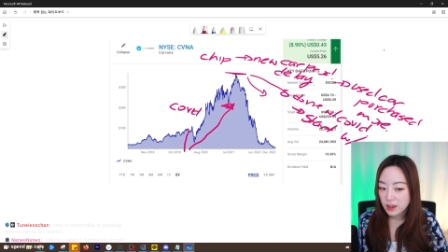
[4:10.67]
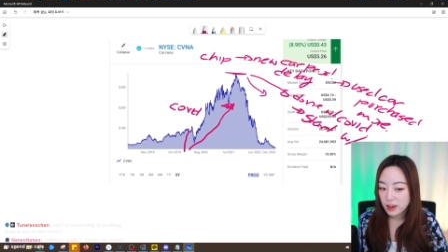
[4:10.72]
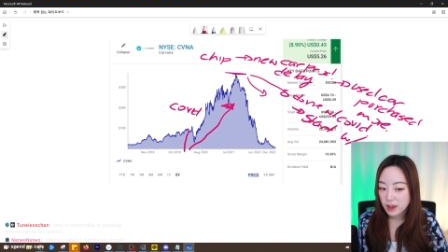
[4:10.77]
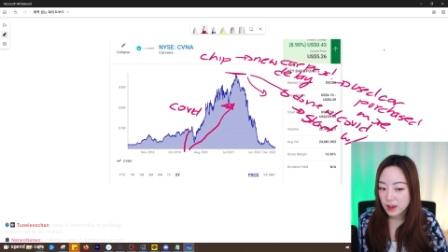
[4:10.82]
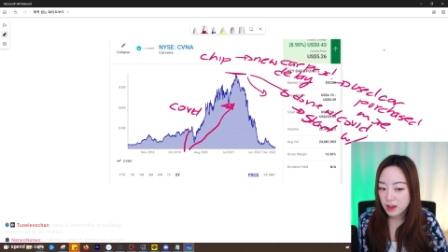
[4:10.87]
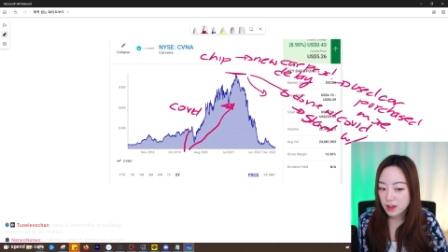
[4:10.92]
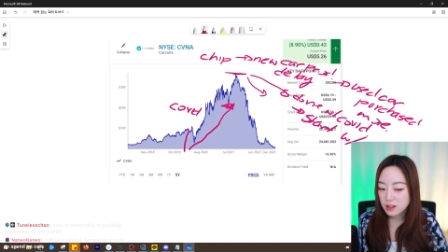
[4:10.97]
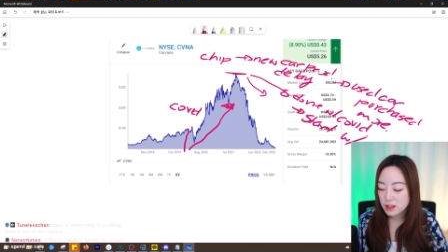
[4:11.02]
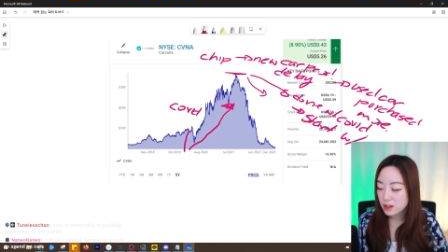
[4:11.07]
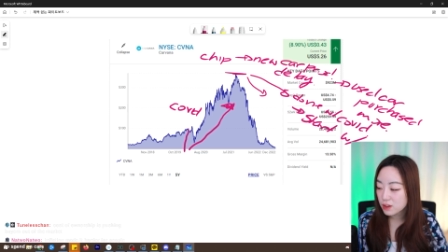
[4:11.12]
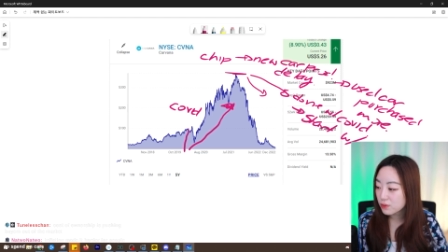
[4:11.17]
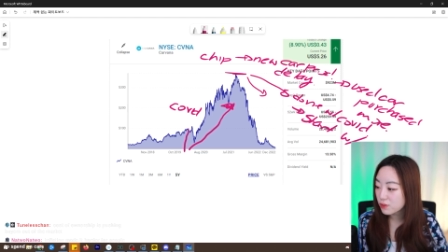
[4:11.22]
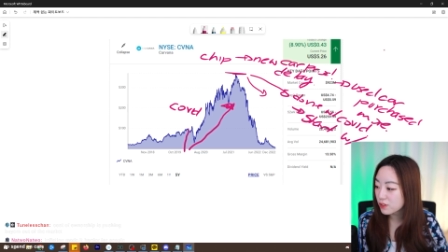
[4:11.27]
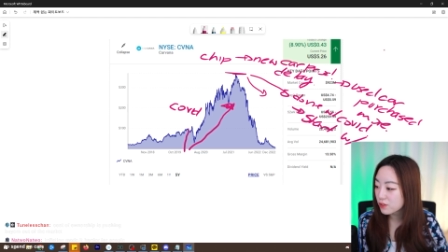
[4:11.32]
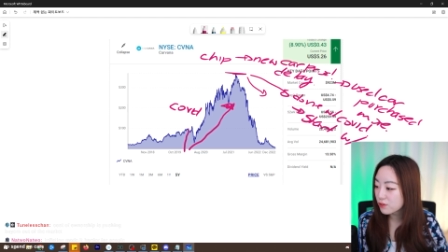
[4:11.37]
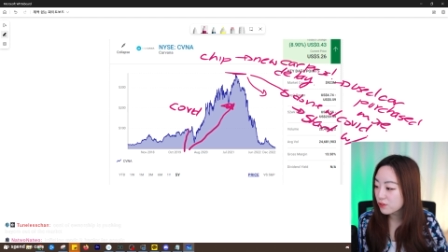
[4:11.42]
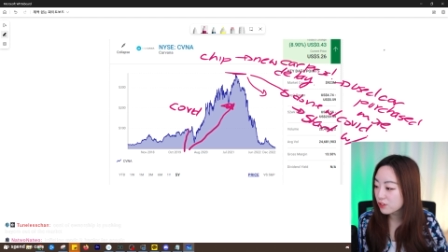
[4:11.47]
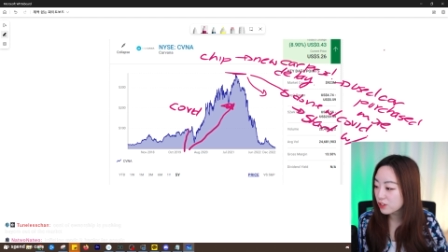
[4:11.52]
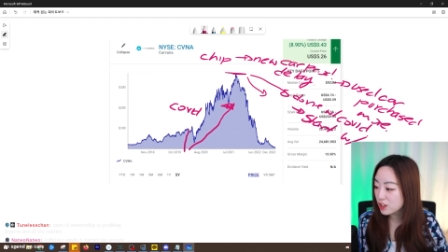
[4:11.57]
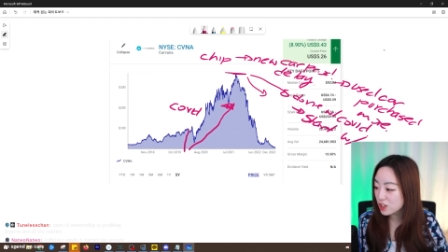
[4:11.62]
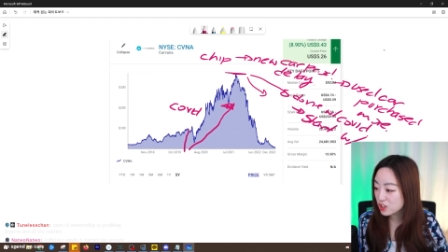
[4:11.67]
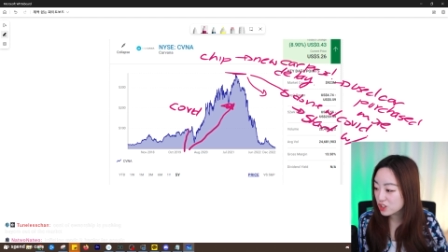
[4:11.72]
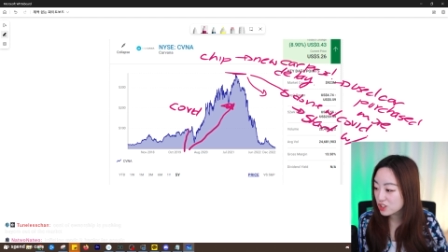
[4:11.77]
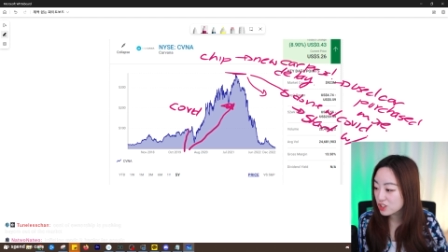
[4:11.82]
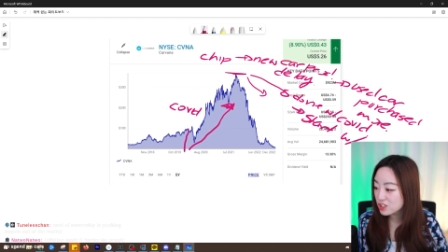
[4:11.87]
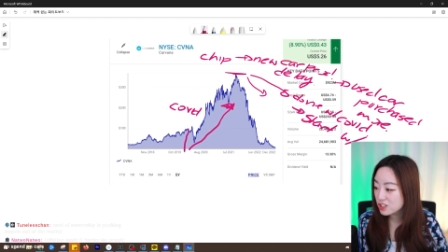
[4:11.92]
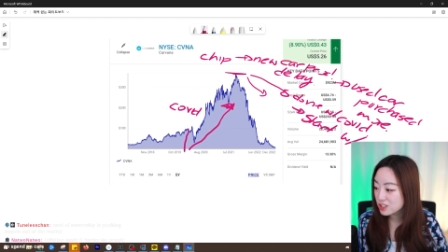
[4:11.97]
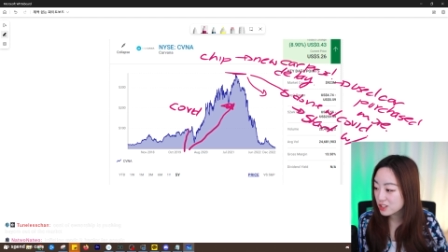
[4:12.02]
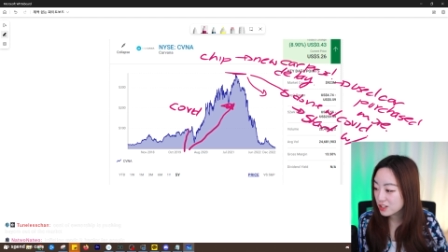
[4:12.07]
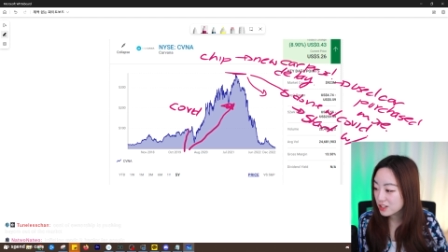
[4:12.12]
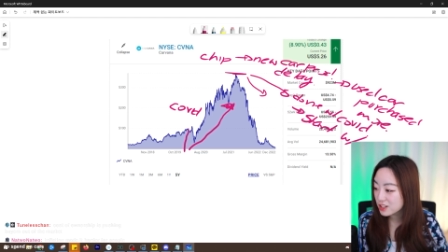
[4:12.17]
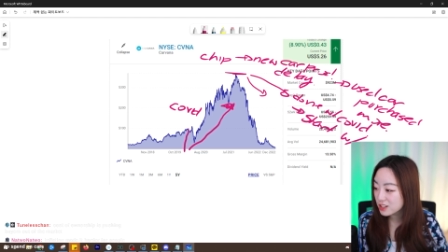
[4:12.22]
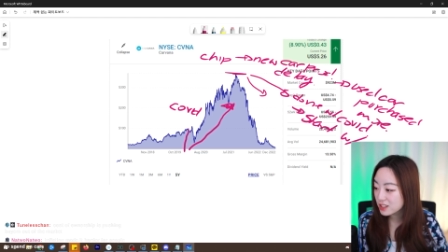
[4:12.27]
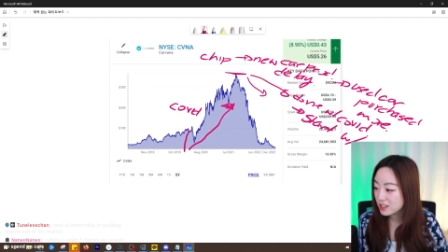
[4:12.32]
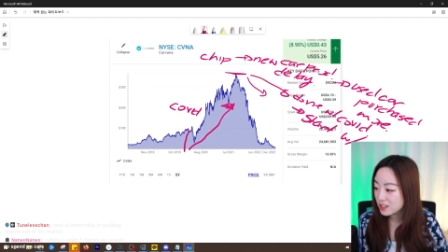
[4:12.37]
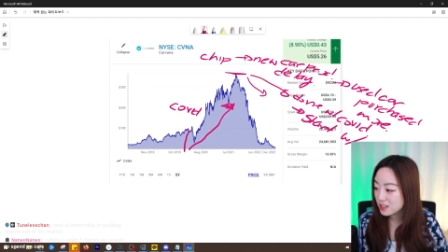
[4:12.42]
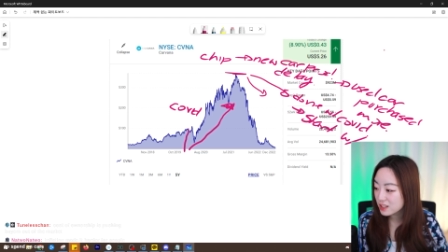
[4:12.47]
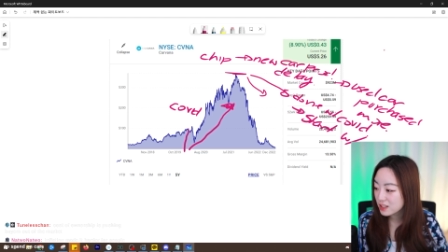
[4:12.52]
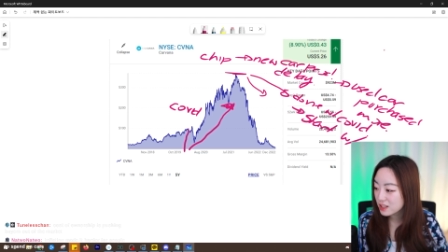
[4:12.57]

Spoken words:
And if inflation started,